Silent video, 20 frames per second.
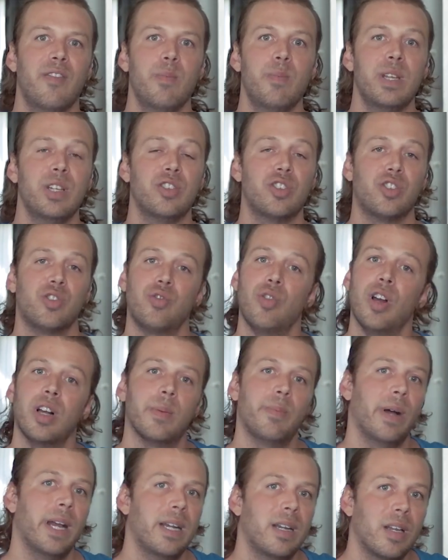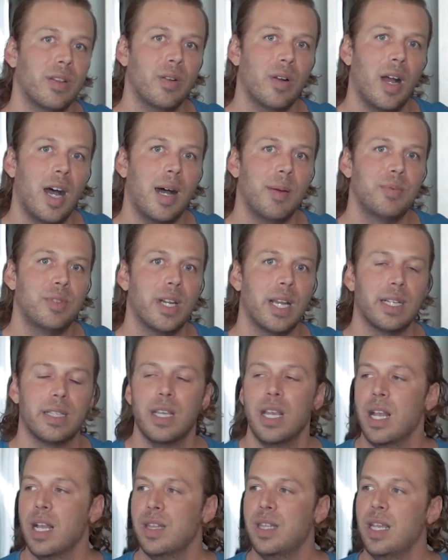of it being struck by another object,
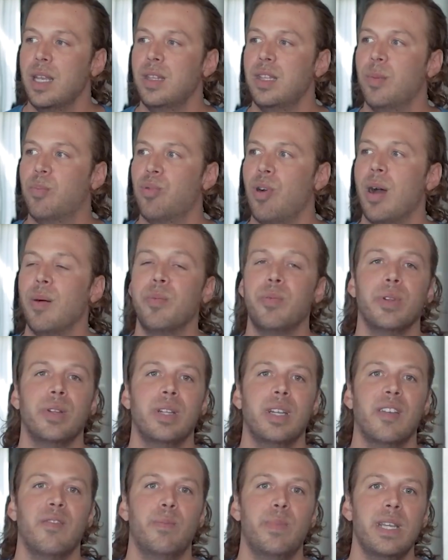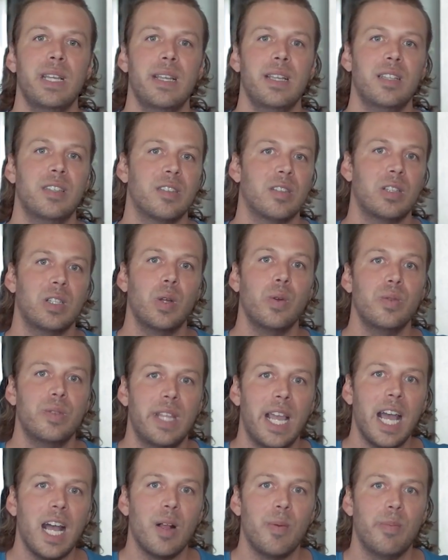the probability of being slowed
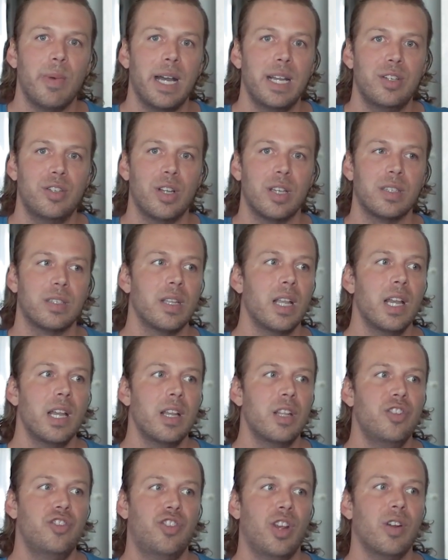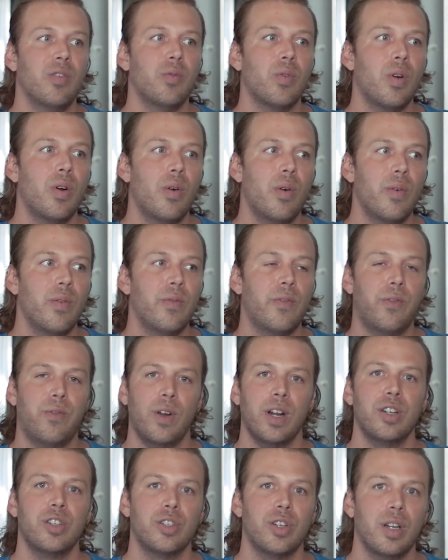down by just general
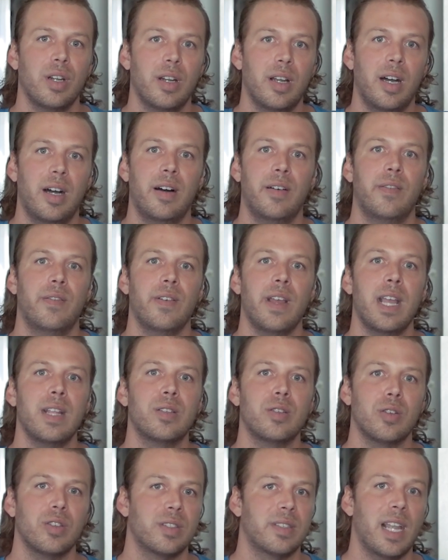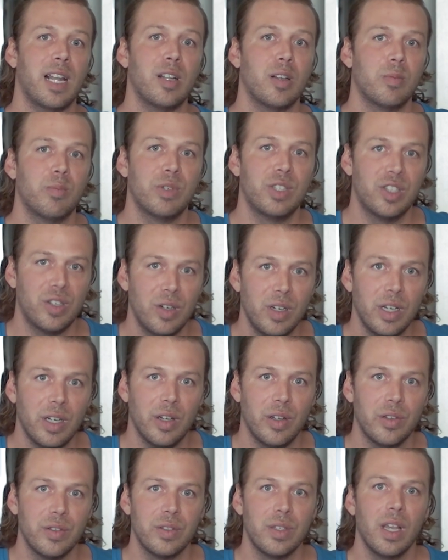friction of interstellar
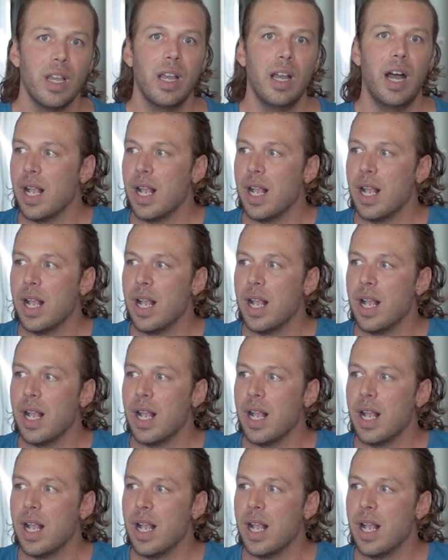materials.